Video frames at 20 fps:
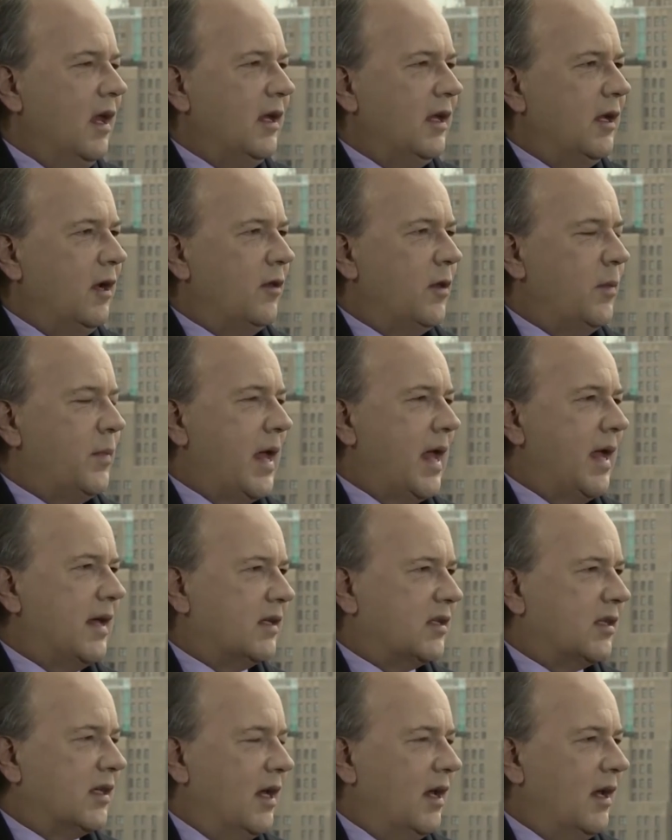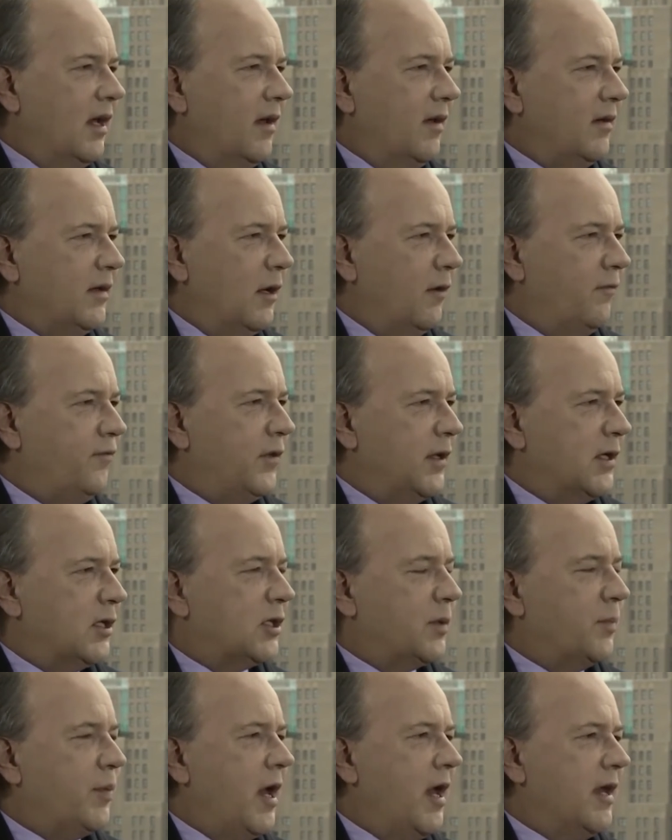The banks, fleece
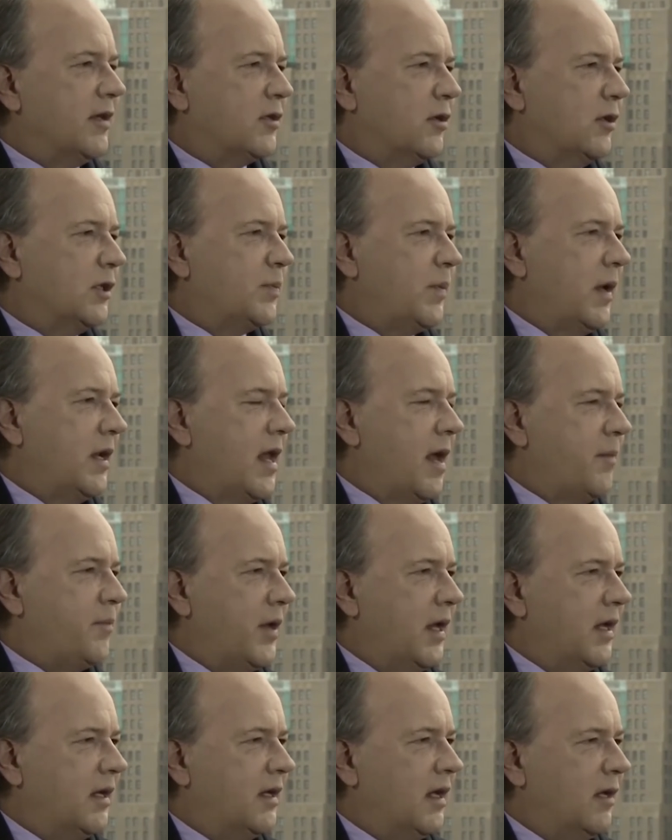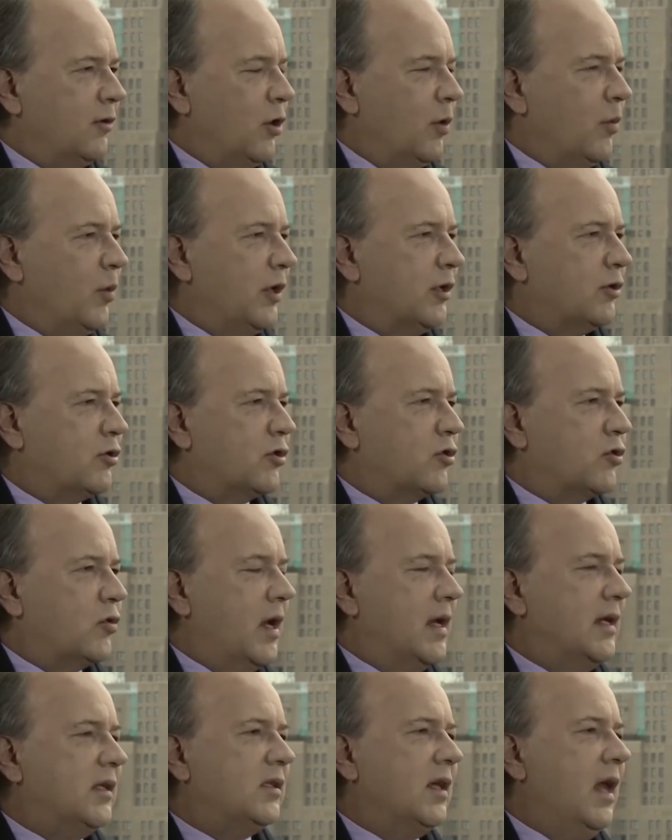depositors by not paying normal interest
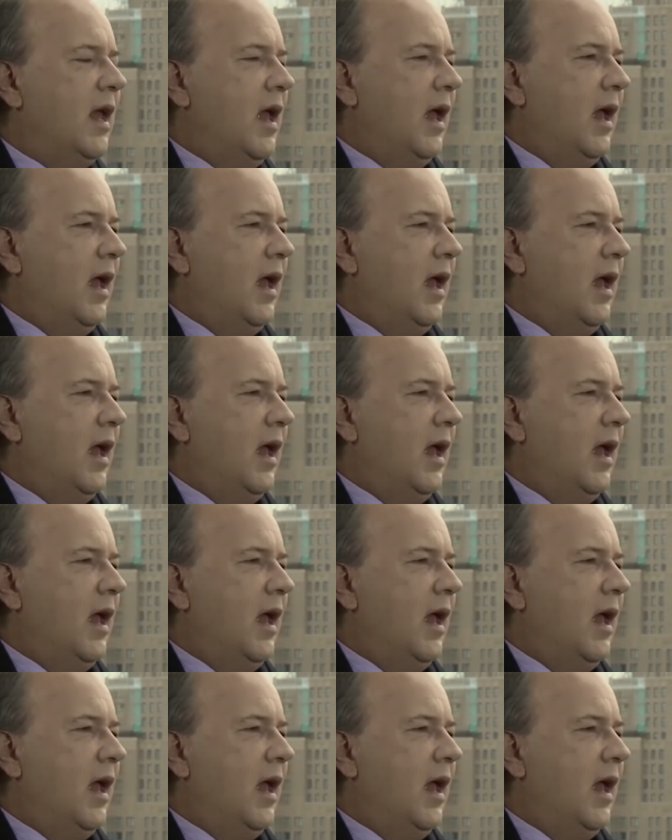rates.